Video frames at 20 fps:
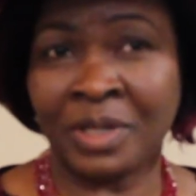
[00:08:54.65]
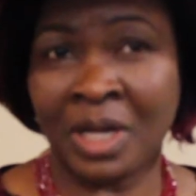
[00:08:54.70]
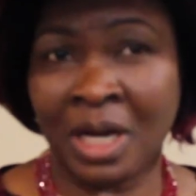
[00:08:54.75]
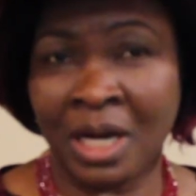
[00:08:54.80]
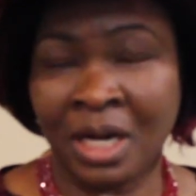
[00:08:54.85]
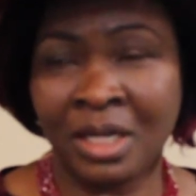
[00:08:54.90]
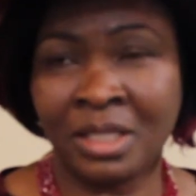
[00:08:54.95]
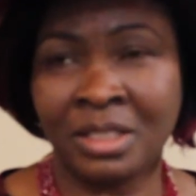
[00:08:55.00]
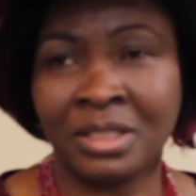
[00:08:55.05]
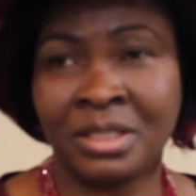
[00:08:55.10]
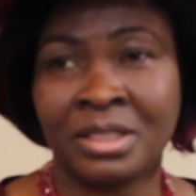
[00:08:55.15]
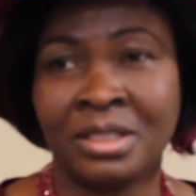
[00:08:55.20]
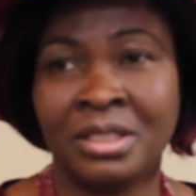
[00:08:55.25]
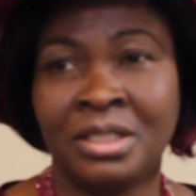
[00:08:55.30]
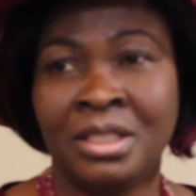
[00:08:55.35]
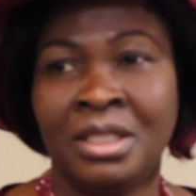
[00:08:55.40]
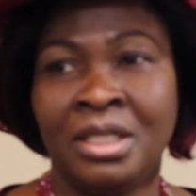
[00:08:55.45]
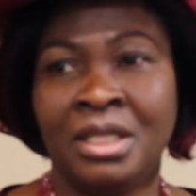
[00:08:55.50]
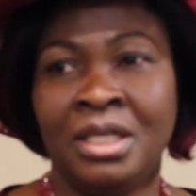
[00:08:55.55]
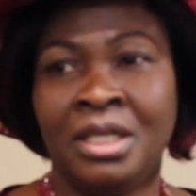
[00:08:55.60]
God
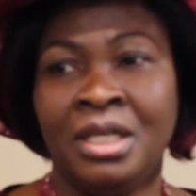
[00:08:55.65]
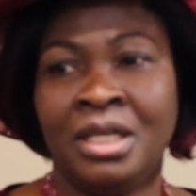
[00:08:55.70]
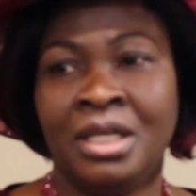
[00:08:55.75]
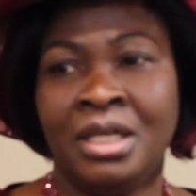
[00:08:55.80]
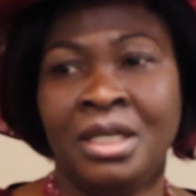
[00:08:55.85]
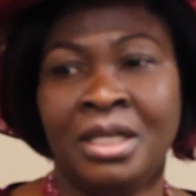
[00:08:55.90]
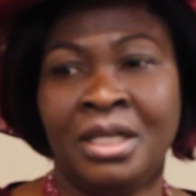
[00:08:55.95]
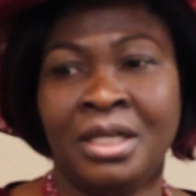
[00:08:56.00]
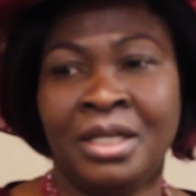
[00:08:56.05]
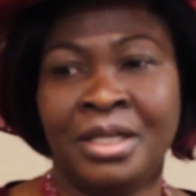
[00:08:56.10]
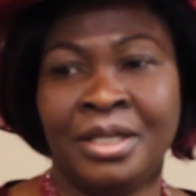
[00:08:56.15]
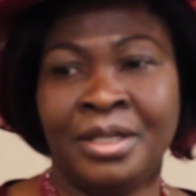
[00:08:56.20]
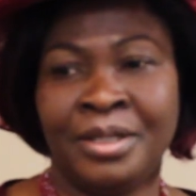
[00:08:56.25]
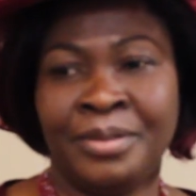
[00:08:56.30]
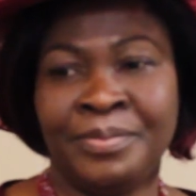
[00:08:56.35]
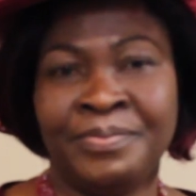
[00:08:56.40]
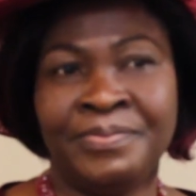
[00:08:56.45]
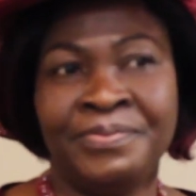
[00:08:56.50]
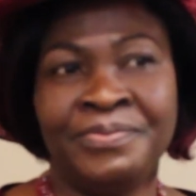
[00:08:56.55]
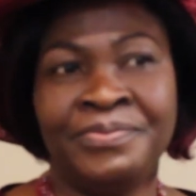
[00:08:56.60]
um,